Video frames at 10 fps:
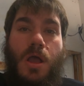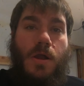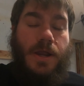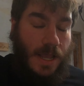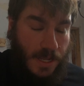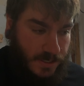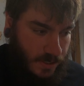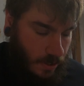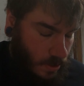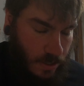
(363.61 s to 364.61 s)
All right, guys,
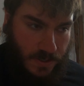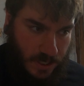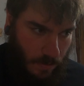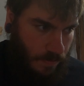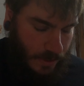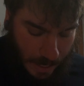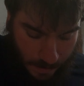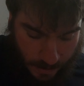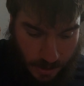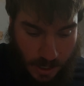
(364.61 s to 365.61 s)
so you saw me put
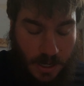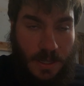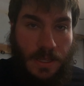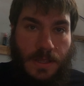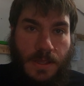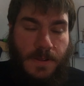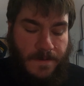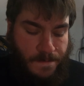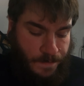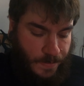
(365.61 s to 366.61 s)
down the
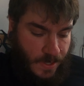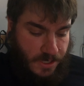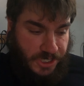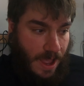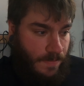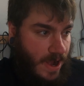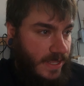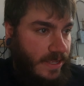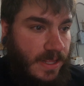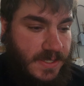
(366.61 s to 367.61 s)
shop
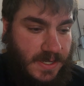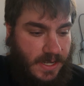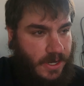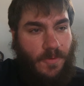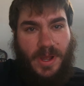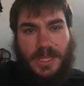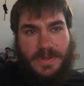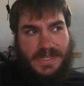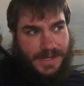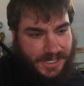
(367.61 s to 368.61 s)
rag there. That's because I know my
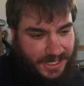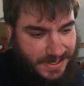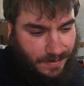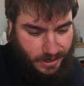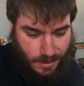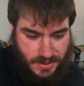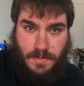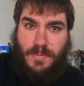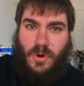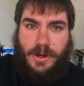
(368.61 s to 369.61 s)
limitations when it comes to
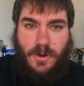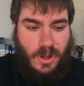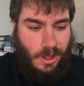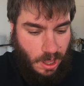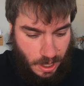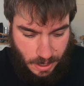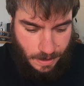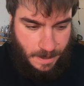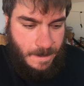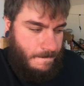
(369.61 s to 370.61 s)
pouring oil.
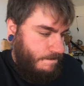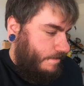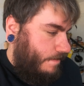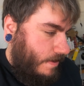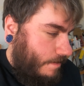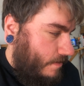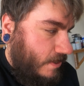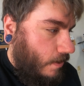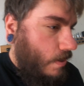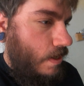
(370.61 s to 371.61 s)
So,